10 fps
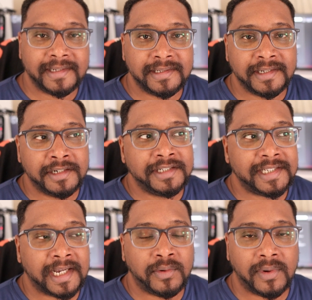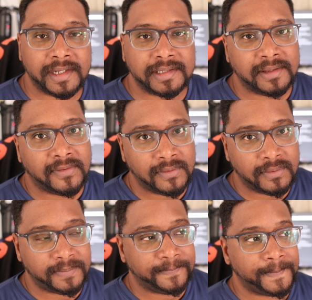this is a good segue into the
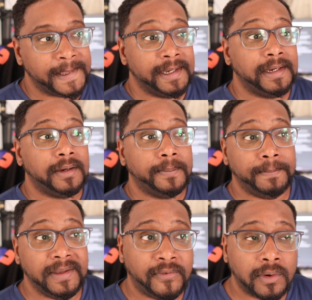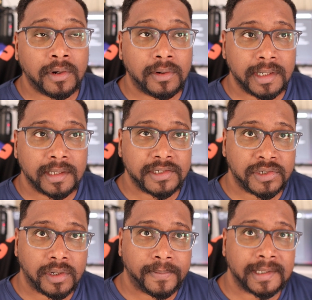food. Before going on this
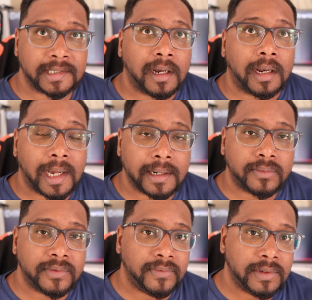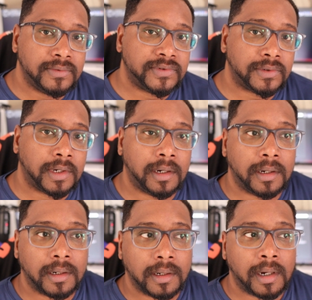trip, I saw a lot of reviews
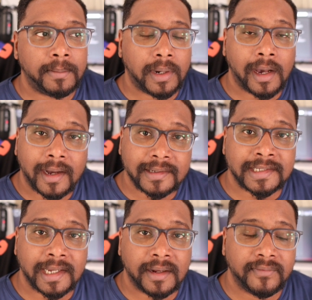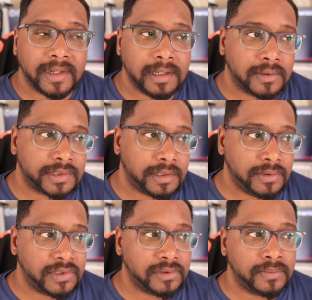on blogs and on videos on
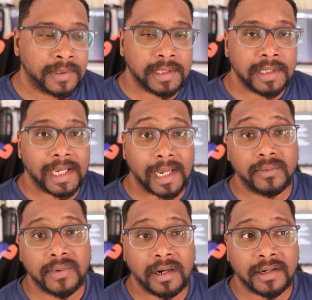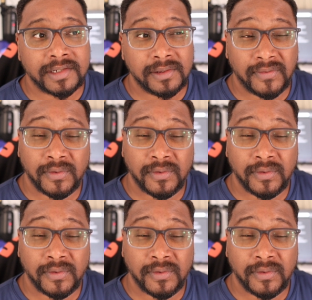YouTube in regards to the